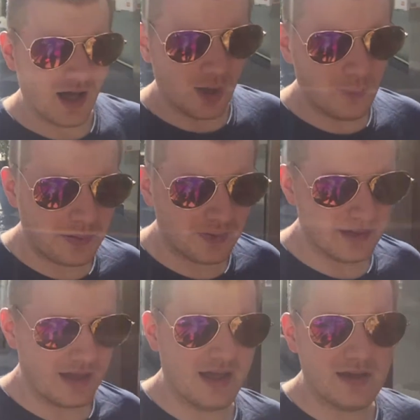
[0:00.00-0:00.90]
up
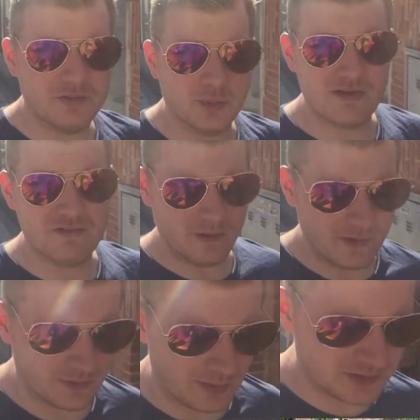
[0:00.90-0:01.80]
if we went
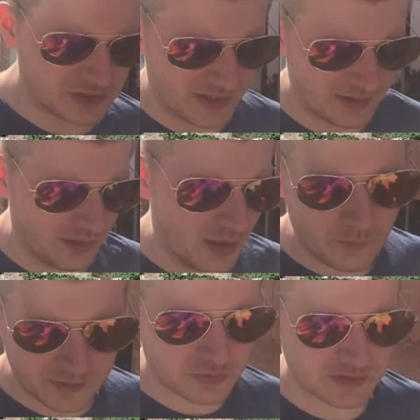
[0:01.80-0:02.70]
further up the trail,
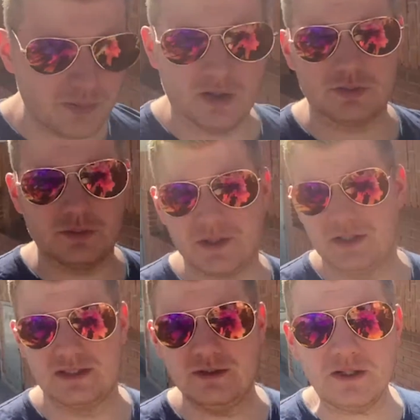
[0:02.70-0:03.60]
which was impossible
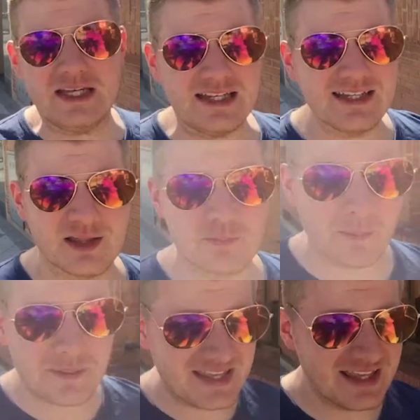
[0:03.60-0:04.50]
because we needed like
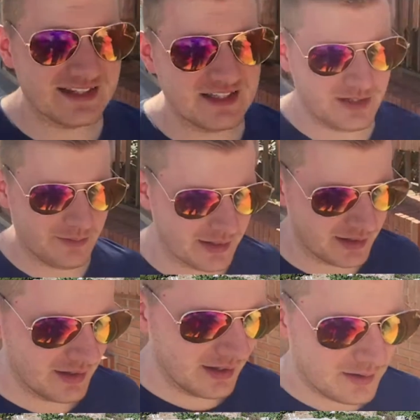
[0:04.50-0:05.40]
proper gear to do it.
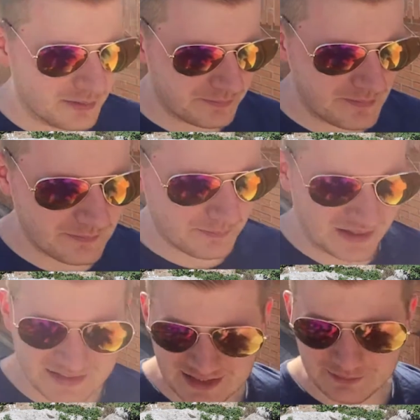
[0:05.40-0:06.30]

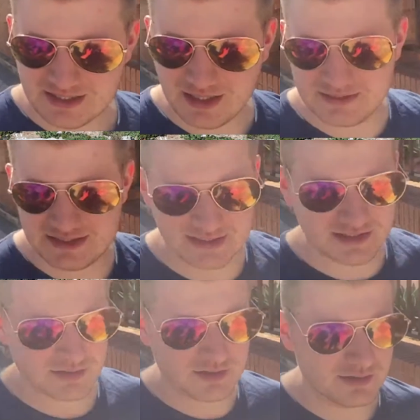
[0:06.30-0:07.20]
But at the same time it says
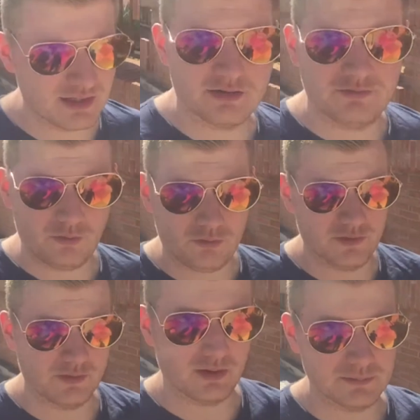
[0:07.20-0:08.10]
there's like a fort
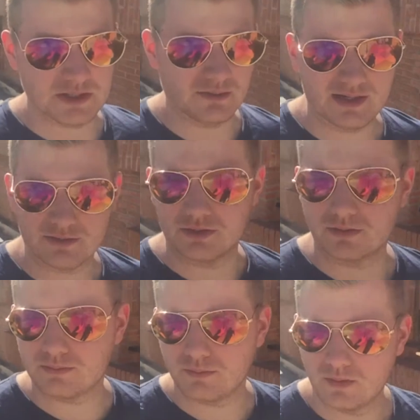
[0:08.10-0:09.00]
further up, so I don't
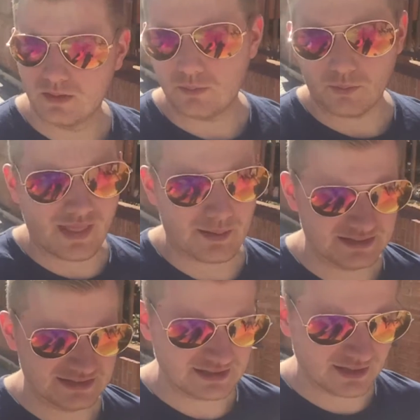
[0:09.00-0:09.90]
know what that
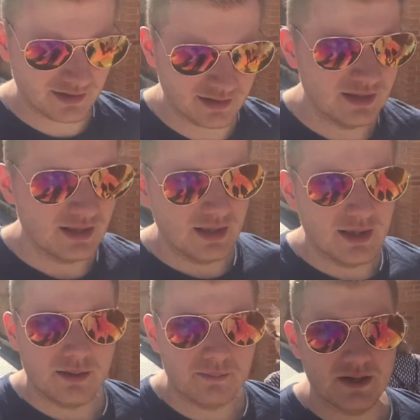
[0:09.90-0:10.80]
means.
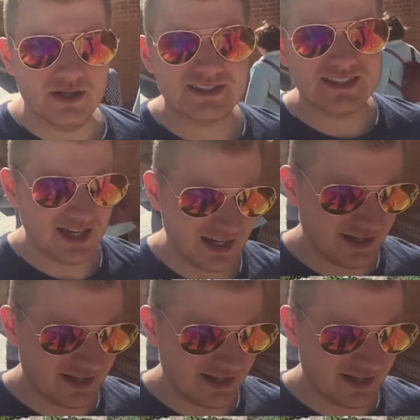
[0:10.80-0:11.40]
But